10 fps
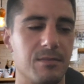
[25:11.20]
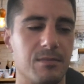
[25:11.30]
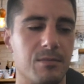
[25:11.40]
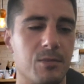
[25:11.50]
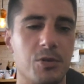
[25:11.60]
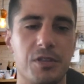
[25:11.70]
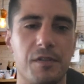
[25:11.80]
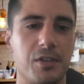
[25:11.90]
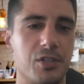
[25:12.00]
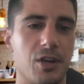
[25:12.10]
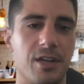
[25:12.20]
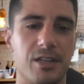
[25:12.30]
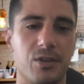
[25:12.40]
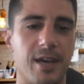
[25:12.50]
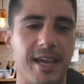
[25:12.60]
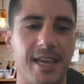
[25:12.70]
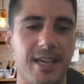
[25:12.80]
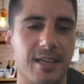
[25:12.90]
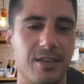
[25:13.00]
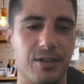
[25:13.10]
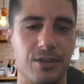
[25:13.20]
most of us started crying,